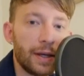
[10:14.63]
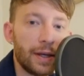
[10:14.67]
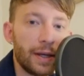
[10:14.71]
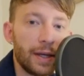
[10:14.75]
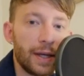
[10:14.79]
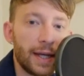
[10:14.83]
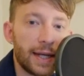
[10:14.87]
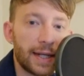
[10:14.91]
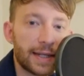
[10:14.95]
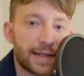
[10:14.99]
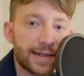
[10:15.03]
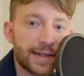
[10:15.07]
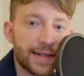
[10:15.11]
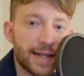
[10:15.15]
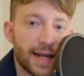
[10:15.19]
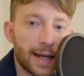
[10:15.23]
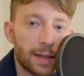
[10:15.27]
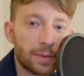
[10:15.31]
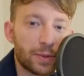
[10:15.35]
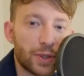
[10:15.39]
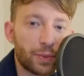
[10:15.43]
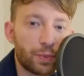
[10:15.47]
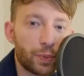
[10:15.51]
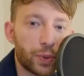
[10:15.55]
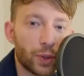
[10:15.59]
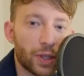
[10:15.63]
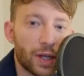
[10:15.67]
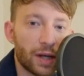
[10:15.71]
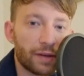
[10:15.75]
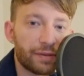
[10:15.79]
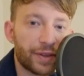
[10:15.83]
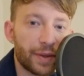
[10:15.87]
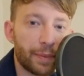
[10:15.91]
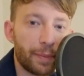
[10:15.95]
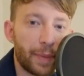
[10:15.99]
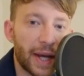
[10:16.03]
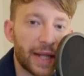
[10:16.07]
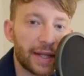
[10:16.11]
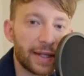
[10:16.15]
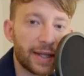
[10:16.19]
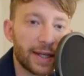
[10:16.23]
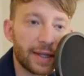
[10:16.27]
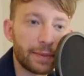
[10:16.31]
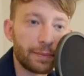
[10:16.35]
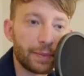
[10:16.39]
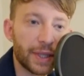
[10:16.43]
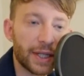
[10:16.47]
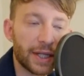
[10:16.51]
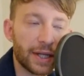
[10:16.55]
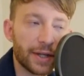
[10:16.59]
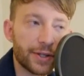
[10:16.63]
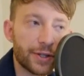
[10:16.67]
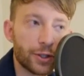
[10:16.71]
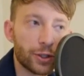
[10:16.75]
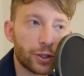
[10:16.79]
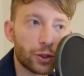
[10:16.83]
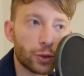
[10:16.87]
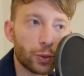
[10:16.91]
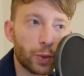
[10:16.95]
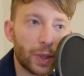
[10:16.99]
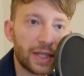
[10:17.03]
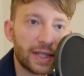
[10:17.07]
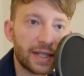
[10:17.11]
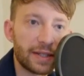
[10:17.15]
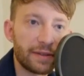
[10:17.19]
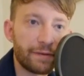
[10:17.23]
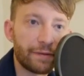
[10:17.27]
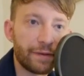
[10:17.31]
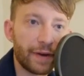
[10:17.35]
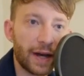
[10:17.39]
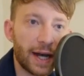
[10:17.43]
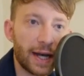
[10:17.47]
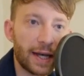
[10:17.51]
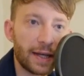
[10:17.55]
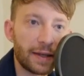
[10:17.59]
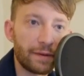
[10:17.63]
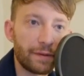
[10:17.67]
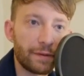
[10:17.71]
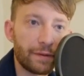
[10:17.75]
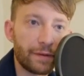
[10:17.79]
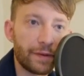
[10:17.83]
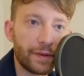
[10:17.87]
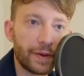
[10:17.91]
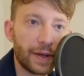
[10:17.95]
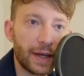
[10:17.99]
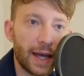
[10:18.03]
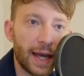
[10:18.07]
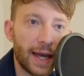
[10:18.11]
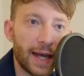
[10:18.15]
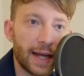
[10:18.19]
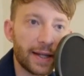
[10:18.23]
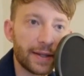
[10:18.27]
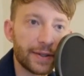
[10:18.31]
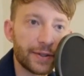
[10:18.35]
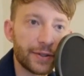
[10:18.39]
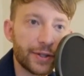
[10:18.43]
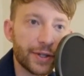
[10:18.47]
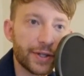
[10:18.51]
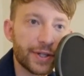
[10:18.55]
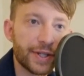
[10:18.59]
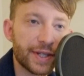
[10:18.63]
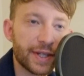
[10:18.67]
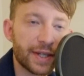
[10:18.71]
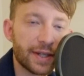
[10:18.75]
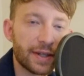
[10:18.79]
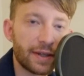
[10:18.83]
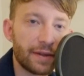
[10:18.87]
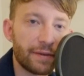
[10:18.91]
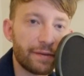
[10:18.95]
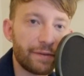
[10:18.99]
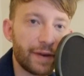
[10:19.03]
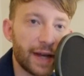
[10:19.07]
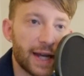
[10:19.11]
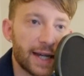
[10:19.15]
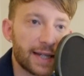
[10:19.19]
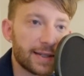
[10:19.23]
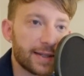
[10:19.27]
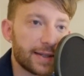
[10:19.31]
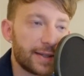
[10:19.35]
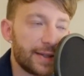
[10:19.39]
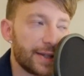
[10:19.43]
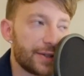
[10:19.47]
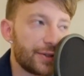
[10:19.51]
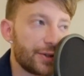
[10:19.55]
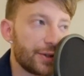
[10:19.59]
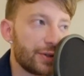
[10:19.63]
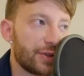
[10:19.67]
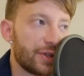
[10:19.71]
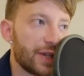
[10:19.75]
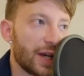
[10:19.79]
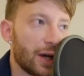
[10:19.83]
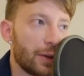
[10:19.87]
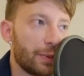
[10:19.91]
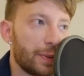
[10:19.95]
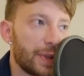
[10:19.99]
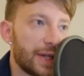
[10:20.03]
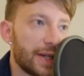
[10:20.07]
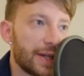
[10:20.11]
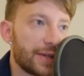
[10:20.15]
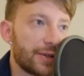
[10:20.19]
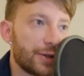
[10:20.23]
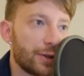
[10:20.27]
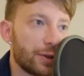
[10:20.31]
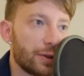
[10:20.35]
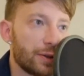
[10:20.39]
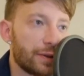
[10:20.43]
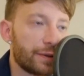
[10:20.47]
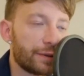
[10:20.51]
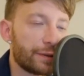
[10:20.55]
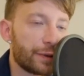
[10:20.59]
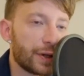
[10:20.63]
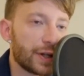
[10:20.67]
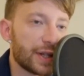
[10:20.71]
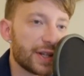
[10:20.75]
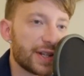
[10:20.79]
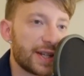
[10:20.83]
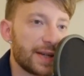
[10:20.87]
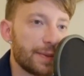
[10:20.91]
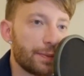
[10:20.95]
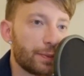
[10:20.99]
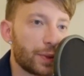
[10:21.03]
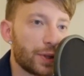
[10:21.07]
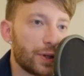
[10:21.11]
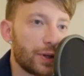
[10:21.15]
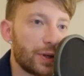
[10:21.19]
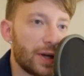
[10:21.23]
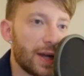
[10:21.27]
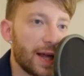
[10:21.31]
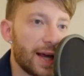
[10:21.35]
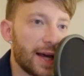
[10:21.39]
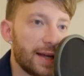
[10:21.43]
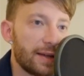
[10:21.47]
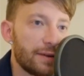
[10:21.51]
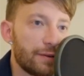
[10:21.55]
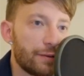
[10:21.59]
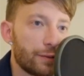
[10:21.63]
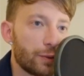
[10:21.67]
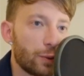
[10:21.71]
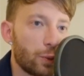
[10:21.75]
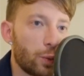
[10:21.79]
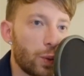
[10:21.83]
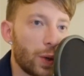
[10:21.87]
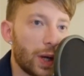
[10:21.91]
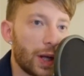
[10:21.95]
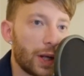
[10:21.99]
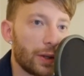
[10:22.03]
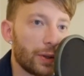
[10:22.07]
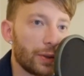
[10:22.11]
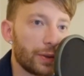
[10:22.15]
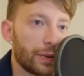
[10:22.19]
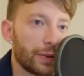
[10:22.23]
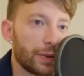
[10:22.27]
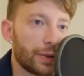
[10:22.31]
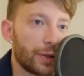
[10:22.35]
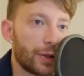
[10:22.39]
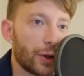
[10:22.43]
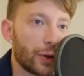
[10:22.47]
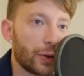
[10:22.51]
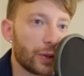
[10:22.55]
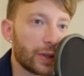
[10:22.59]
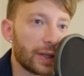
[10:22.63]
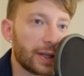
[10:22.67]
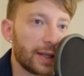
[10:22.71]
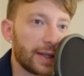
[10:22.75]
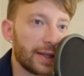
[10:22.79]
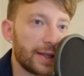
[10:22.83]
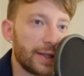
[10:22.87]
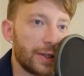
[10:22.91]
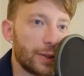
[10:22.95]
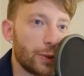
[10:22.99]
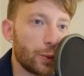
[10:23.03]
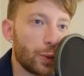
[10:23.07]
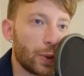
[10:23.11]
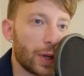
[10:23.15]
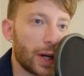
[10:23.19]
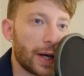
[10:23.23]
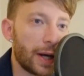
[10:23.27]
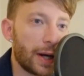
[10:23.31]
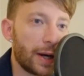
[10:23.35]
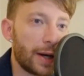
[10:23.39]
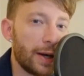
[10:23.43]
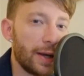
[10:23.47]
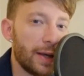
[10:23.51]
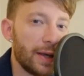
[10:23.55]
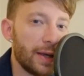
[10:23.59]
it's time to pull off the band-aid because you're 25. And just the fact that you tell me that you look for a simpler life while currently you are